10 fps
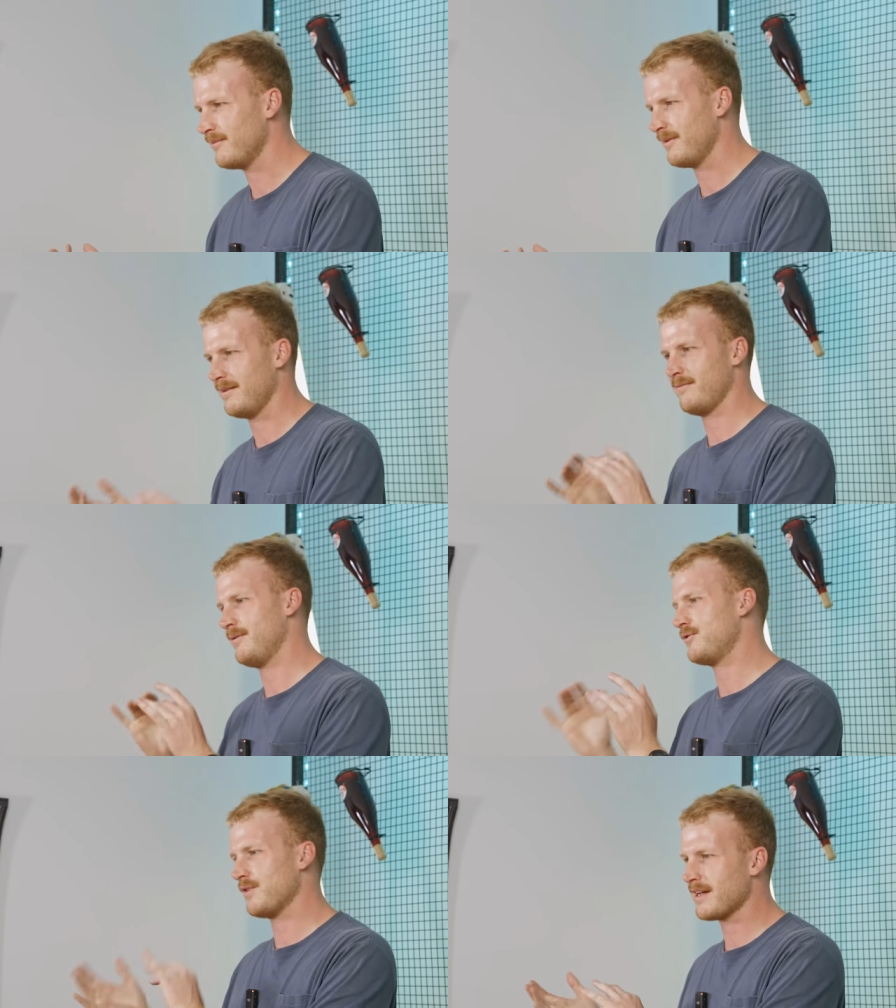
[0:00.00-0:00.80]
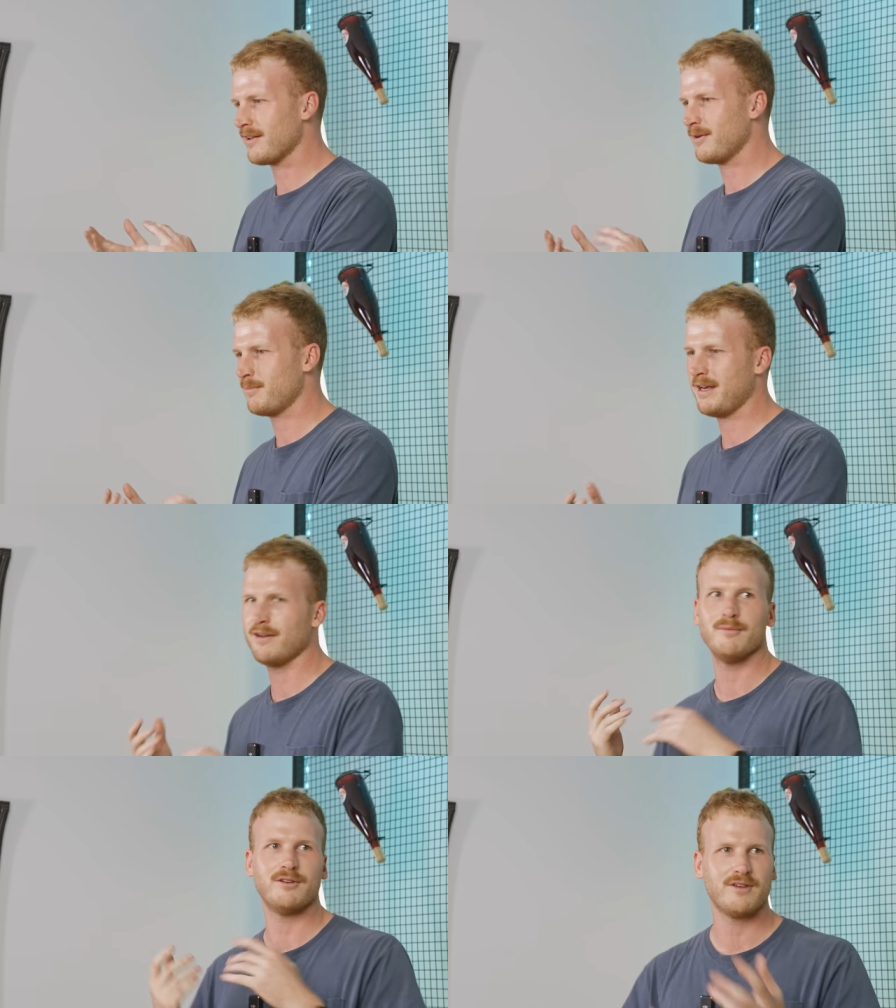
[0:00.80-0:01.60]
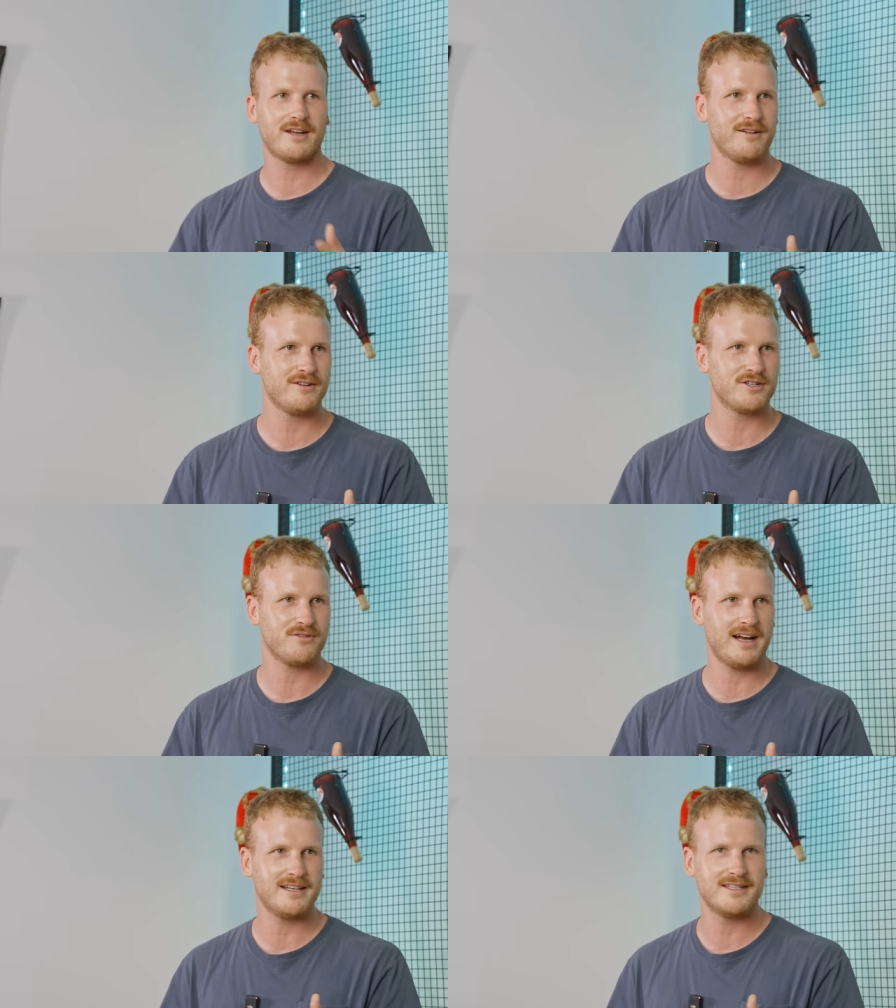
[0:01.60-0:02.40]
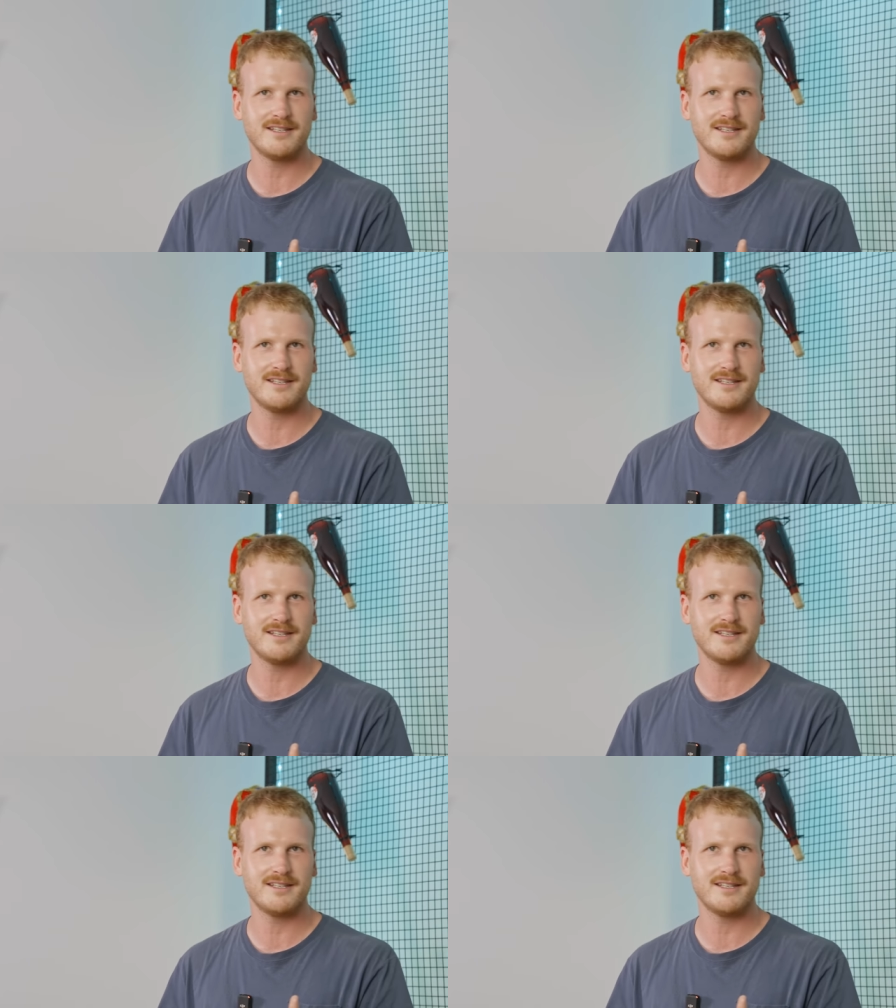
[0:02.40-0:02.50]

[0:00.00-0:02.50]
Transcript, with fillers: and we drink a lot of Pinot and we drink a lot of Shiraz